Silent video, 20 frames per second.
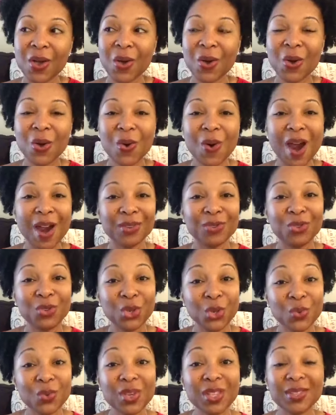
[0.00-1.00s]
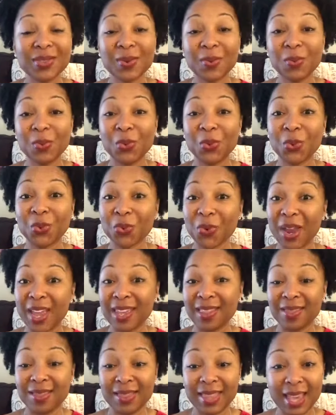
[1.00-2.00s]
who are doing some
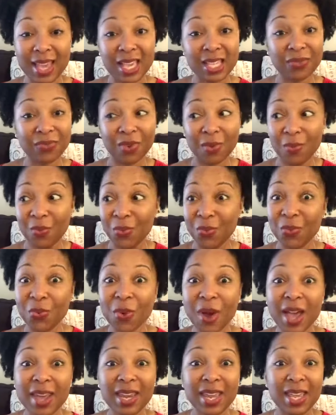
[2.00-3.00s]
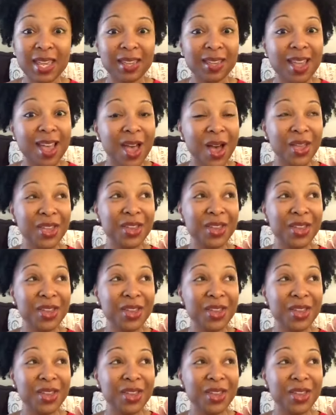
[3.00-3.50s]
great things, from running,